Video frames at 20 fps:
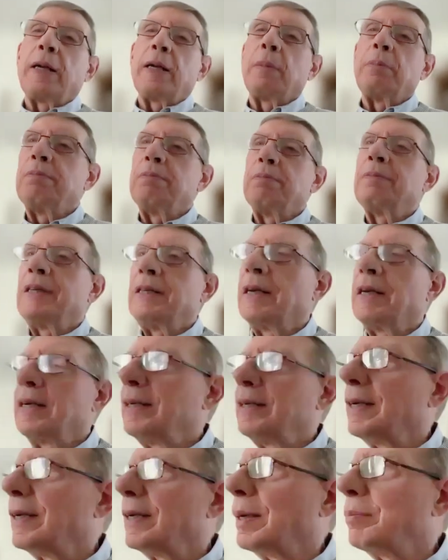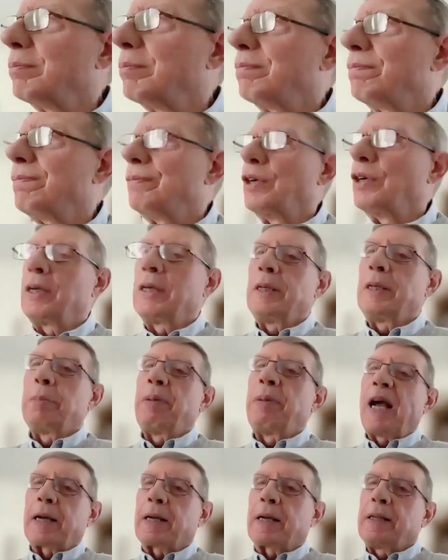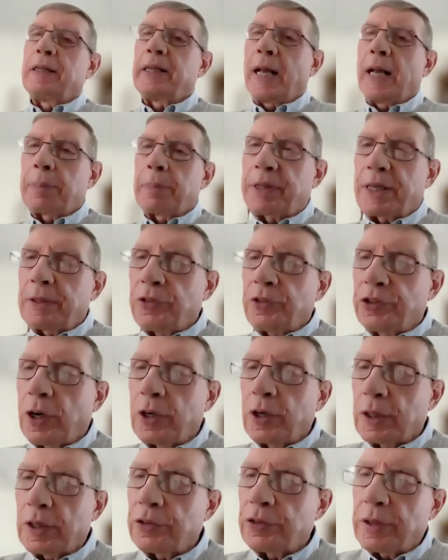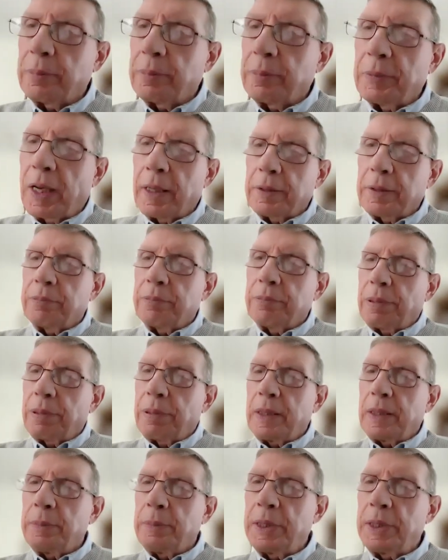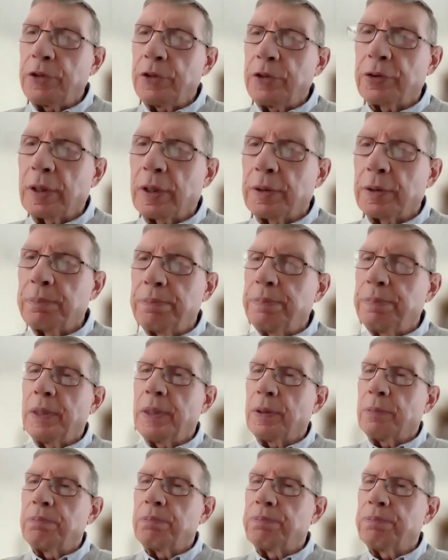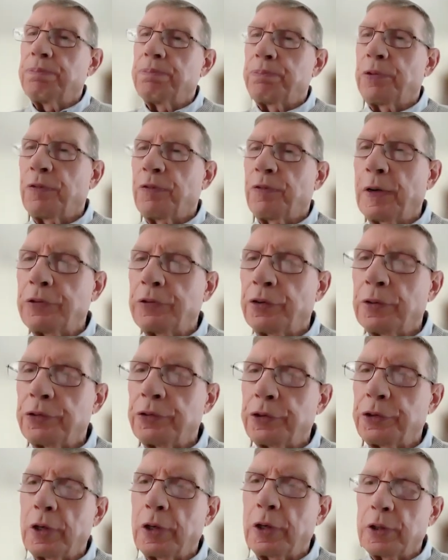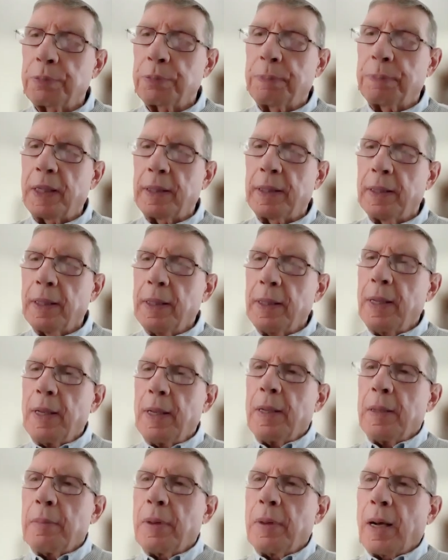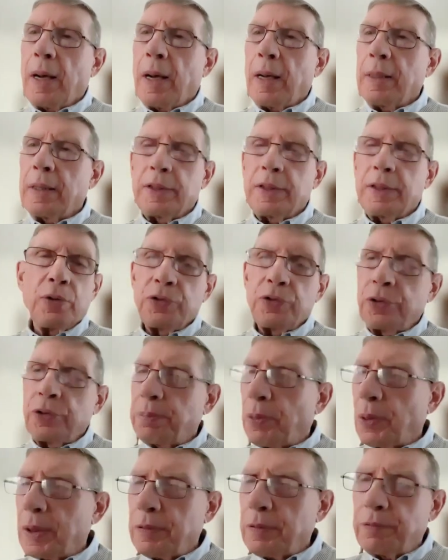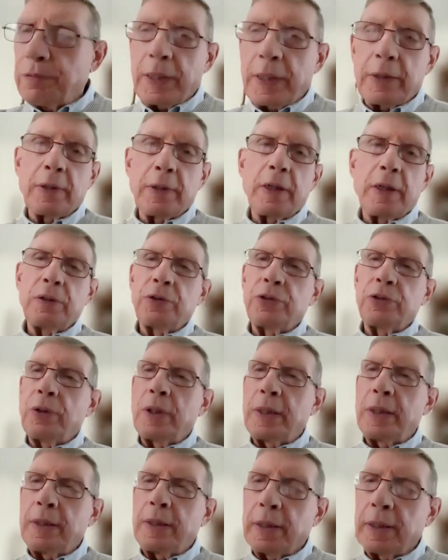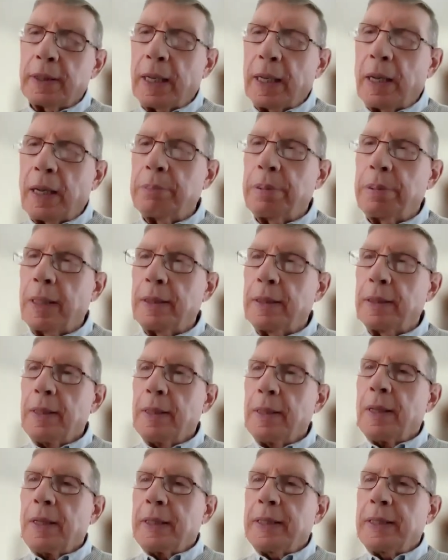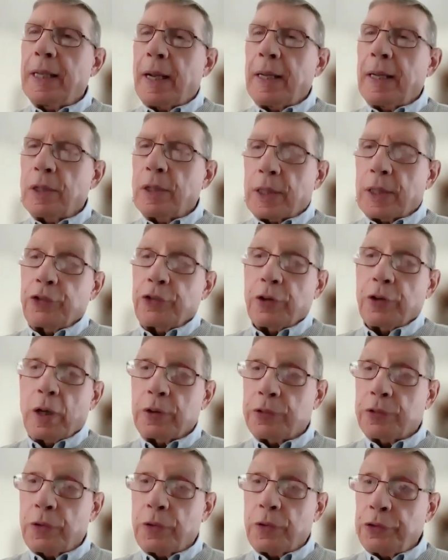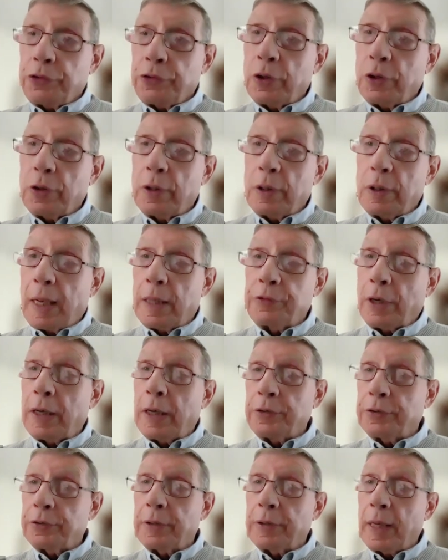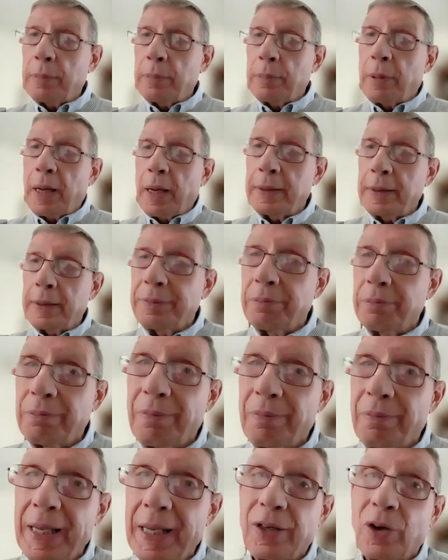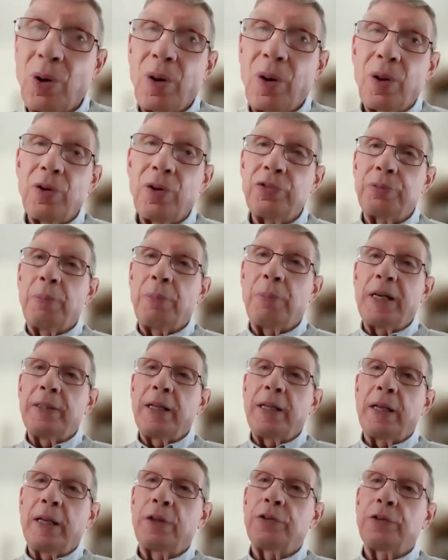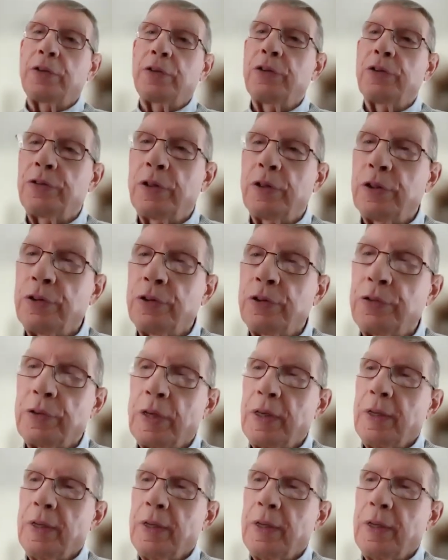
I'm really a back of the napkin chartist. I'm not by any means a professional chartist, but I don't do point and figure out and do any of that. But yeah, I look at charts for sure. As I say, my calls, my analysis is